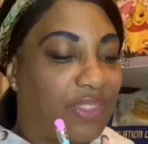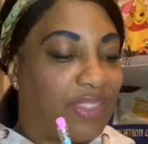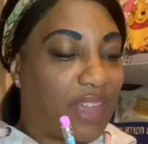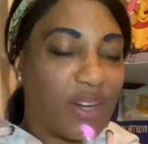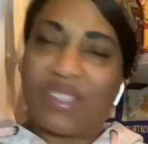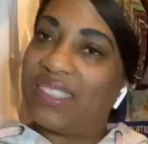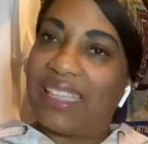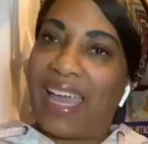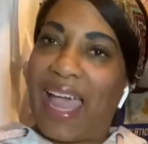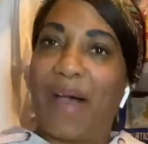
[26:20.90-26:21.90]

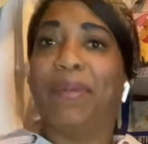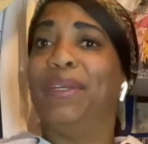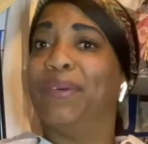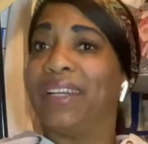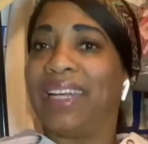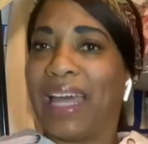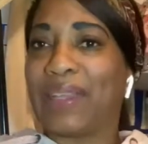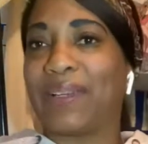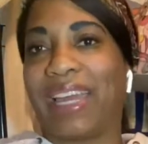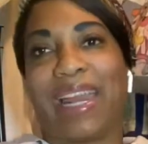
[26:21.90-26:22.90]
Thursday, I'll be doing
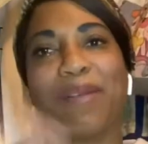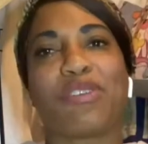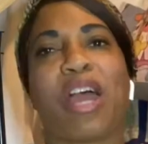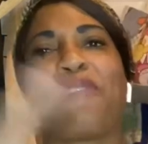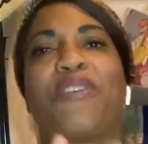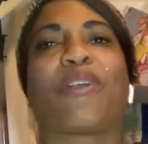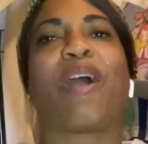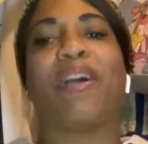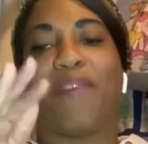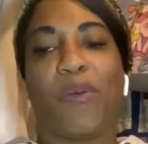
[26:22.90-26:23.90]
another late. I'm trying to figure
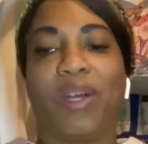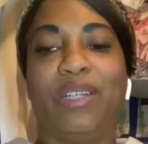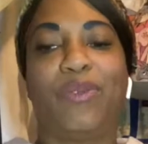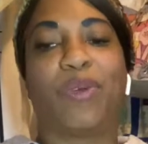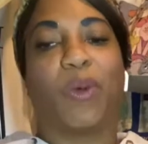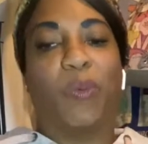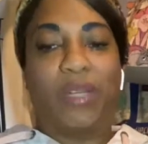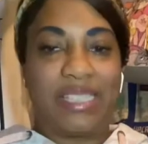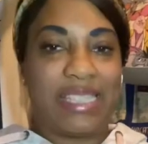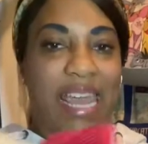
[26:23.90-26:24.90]
out if I want to do it on
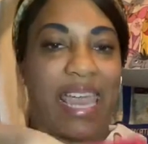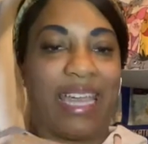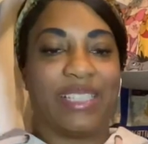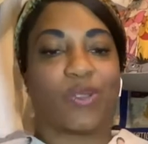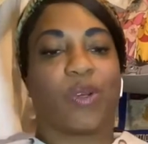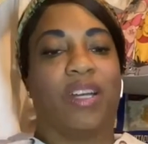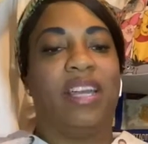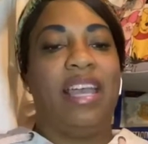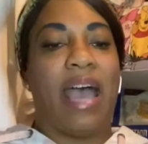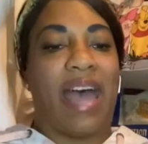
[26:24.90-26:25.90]
Wednesdays or
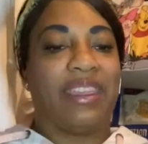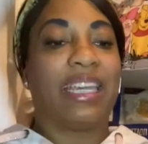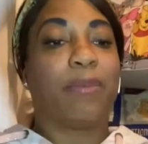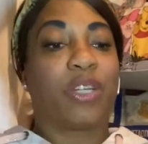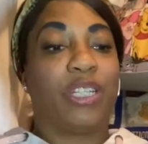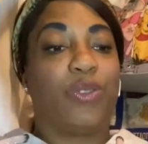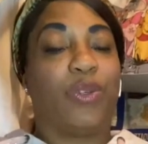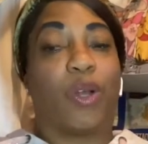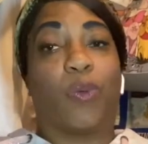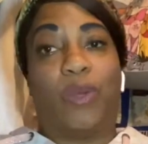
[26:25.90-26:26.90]
I think I'm going to do it
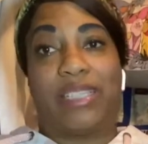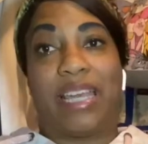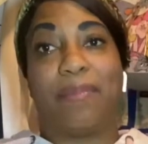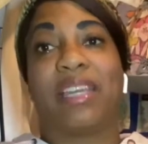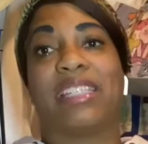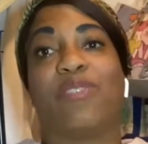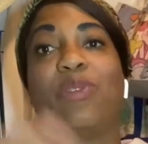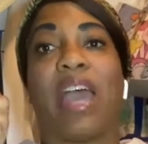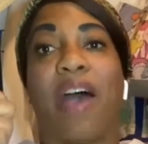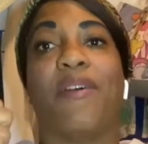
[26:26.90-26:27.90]
on Wednesday because if we
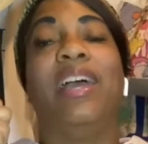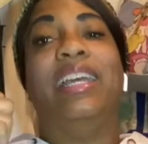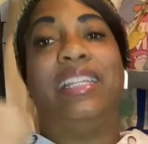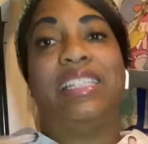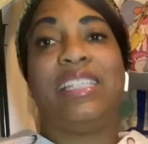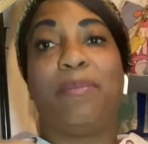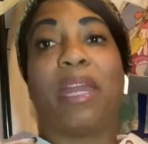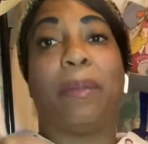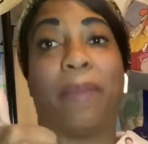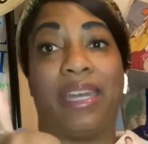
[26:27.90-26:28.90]
have Disney
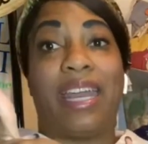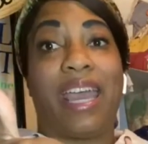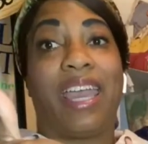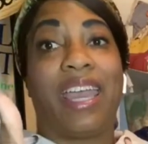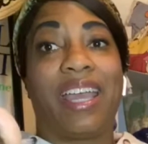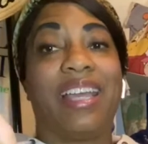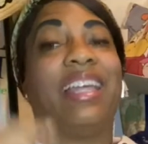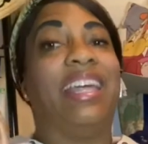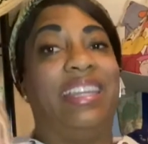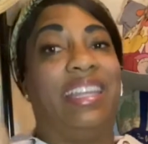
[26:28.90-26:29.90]
Money Monday
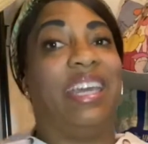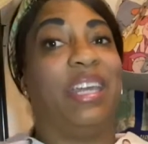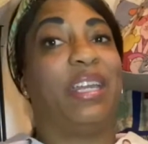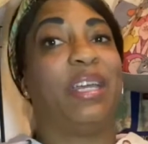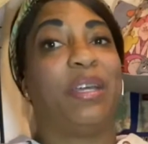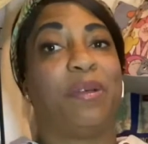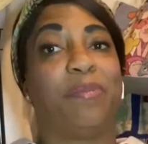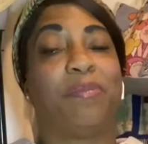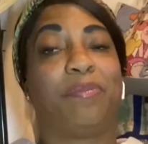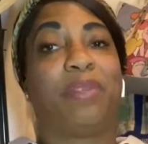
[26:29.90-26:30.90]
and then
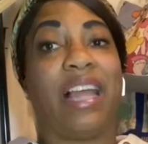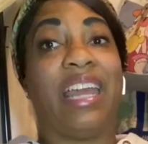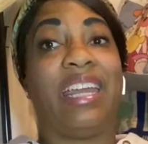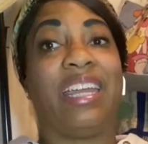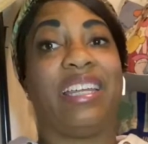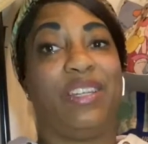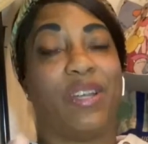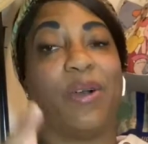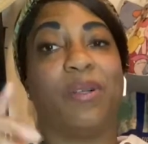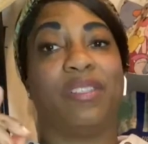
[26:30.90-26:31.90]
Planet, you
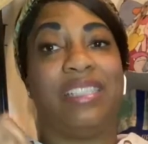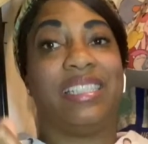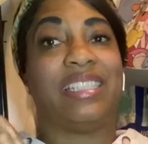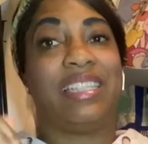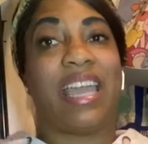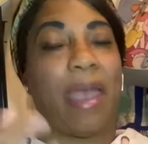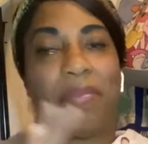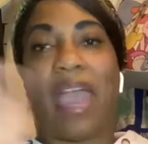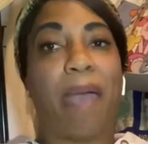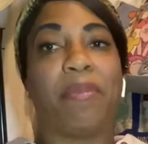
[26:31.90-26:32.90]
know, Disney Happy
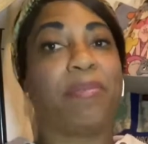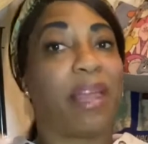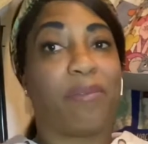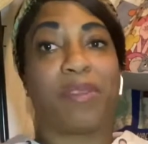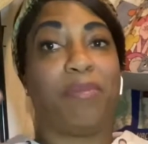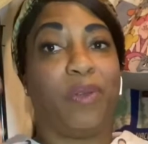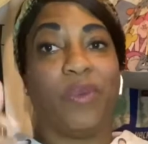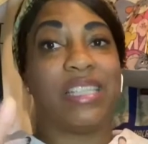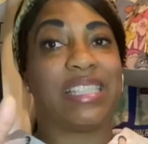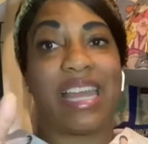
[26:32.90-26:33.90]
Happy Playing With Me
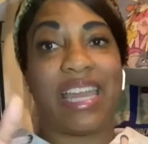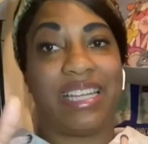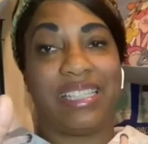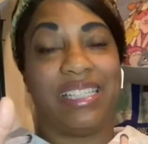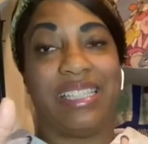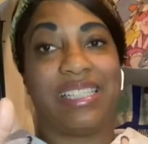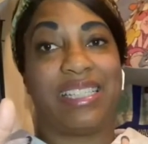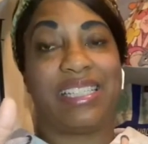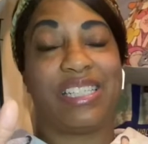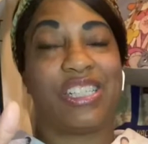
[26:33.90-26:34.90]
Wednesday, the Disney
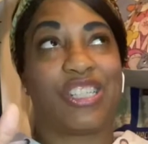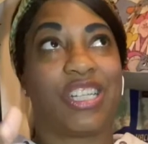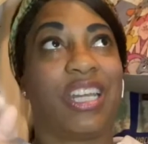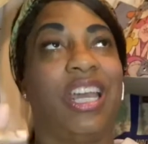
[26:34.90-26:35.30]
edition